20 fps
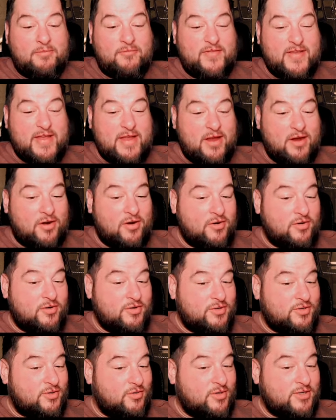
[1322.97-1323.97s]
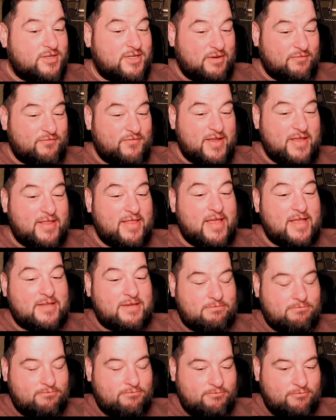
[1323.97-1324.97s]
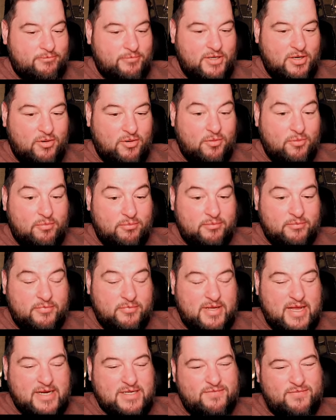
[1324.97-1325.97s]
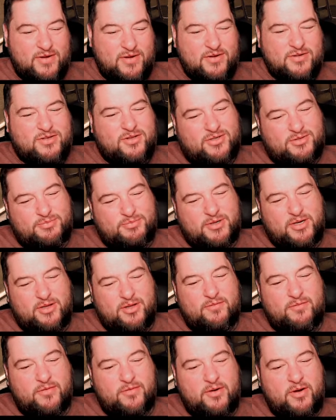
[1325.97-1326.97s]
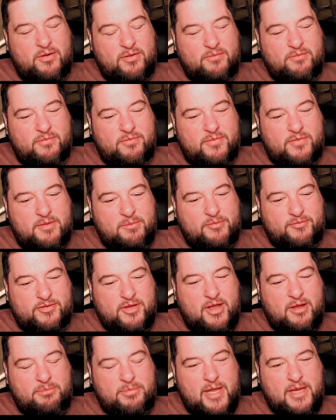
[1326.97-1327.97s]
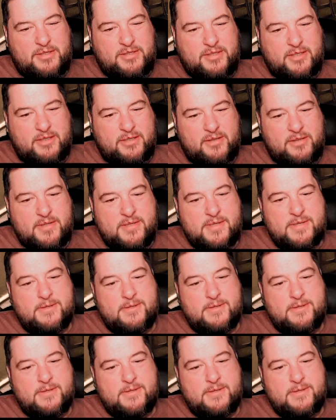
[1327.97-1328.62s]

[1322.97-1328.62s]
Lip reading: Veers or something that's, actually Veers looks pretty good for the soft plastic.